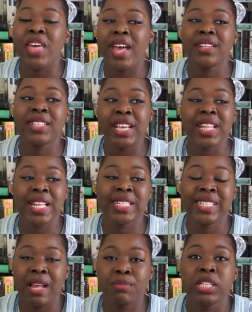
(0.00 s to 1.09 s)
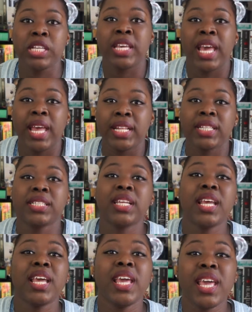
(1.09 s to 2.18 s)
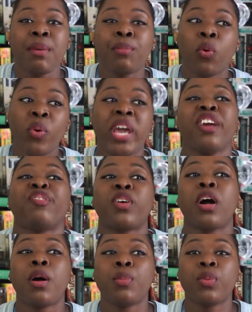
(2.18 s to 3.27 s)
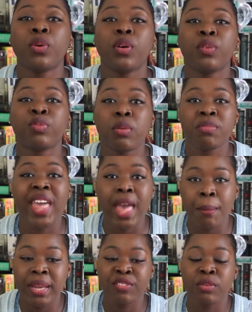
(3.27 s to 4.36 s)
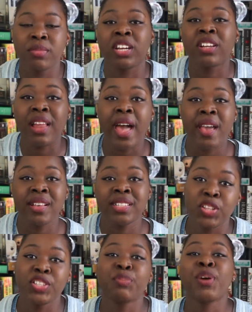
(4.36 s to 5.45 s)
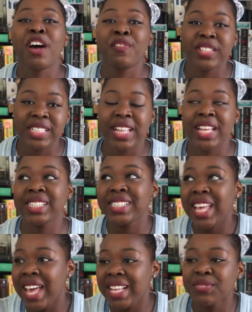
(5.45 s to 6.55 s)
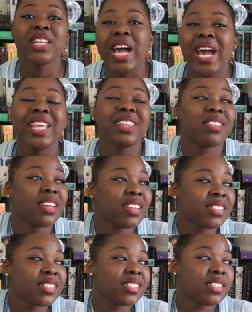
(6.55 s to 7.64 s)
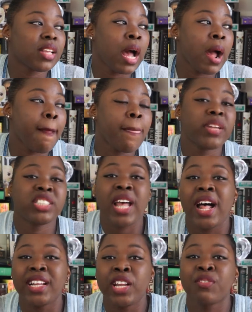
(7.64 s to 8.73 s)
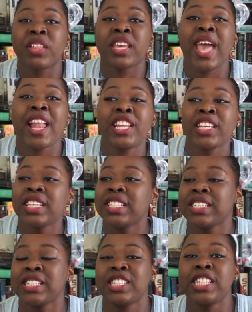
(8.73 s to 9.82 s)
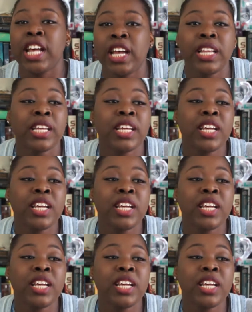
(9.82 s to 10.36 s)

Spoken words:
take that step to get him away from them and from their lives. So there's a prophecy that says ninth child of the Gallagher's son